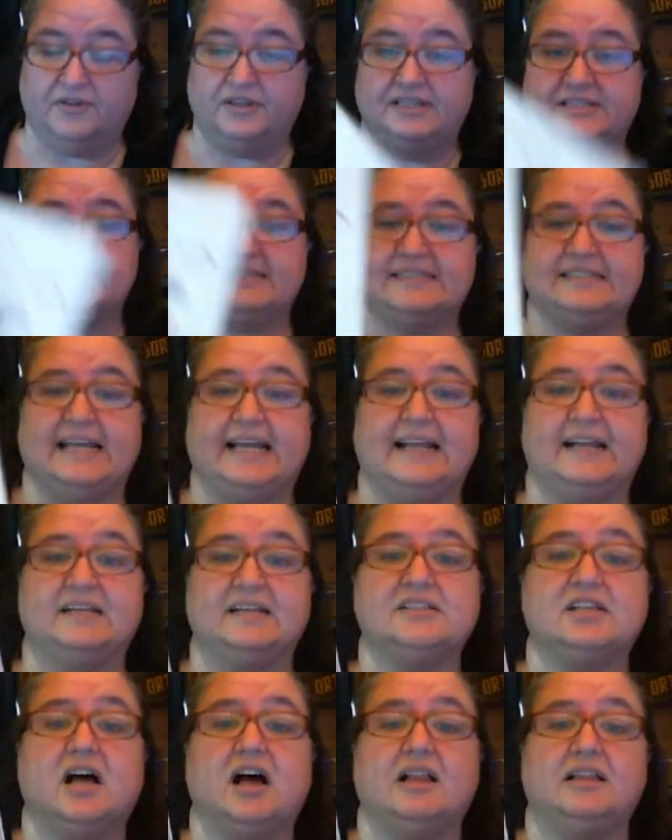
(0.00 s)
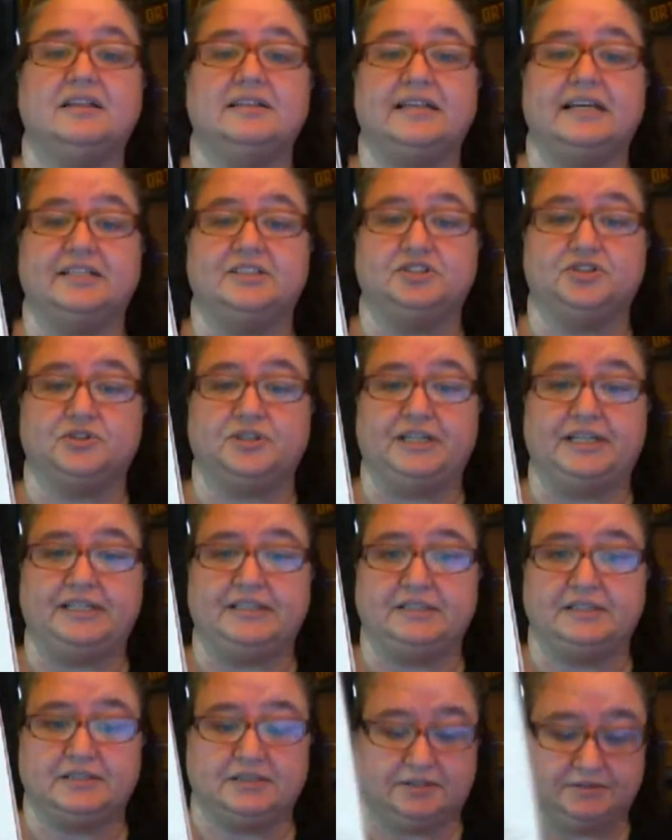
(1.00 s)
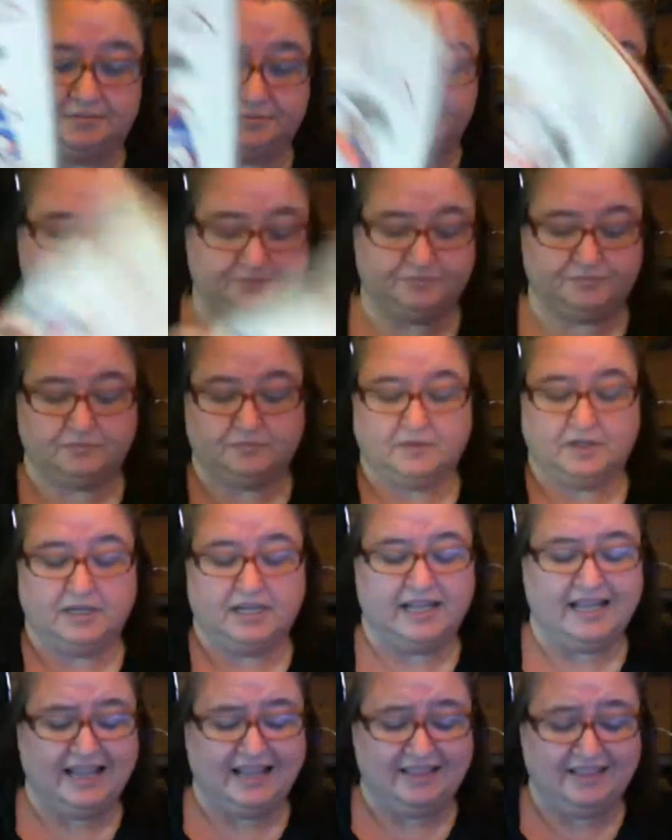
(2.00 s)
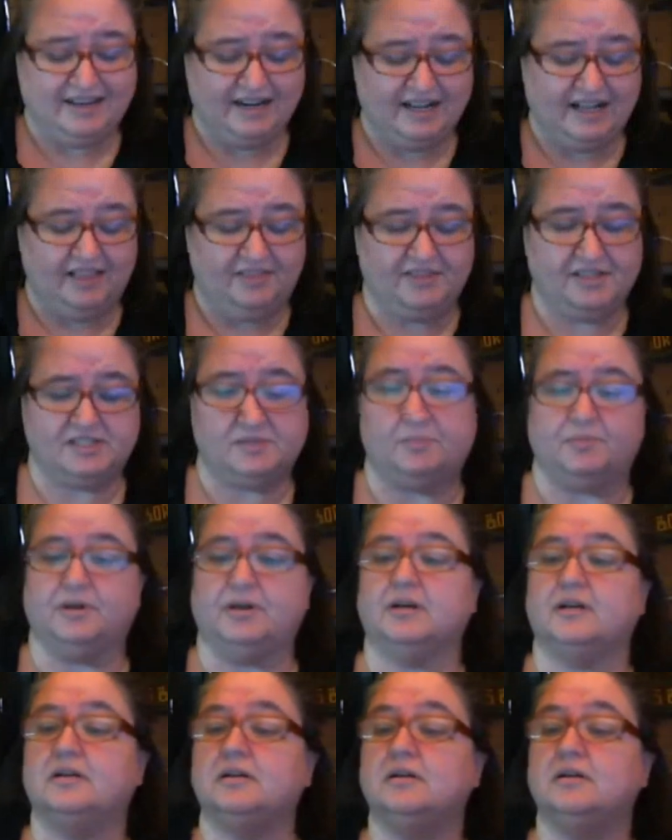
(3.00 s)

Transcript: Santa's holiday treats. And then I got this book.